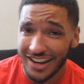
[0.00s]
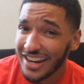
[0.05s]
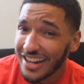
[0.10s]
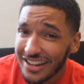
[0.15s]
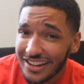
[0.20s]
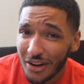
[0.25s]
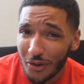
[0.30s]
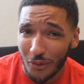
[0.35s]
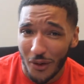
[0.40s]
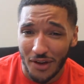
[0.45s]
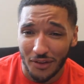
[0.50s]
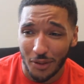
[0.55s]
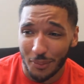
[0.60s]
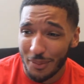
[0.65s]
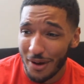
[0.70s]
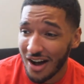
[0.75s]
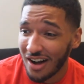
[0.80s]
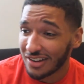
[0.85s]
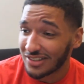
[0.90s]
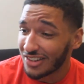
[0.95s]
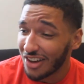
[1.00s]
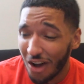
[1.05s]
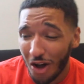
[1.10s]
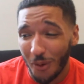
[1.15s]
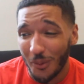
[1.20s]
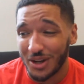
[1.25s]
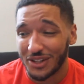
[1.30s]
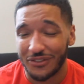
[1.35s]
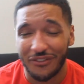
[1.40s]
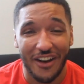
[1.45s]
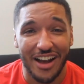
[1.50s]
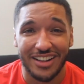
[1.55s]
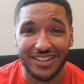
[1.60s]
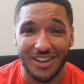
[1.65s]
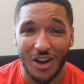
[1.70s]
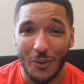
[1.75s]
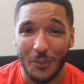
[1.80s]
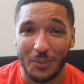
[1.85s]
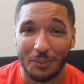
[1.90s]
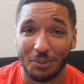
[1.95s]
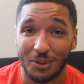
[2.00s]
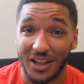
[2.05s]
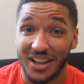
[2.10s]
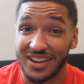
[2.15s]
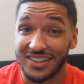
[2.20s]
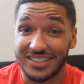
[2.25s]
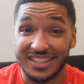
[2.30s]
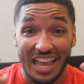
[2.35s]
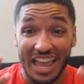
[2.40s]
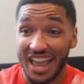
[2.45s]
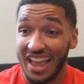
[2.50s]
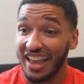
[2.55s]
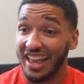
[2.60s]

in and around the box, always finds open players.